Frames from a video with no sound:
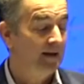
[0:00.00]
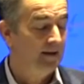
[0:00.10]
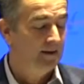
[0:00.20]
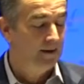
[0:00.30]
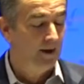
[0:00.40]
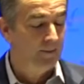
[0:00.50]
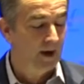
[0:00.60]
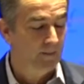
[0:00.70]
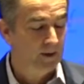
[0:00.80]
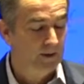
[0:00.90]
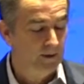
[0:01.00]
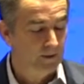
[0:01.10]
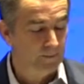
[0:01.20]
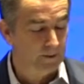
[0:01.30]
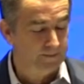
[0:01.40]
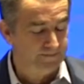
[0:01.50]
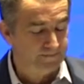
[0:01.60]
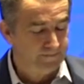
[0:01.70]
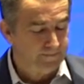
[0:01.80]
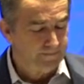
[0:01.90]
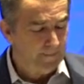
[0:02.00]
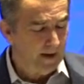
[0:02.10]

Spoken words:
headed in the upcoming years. But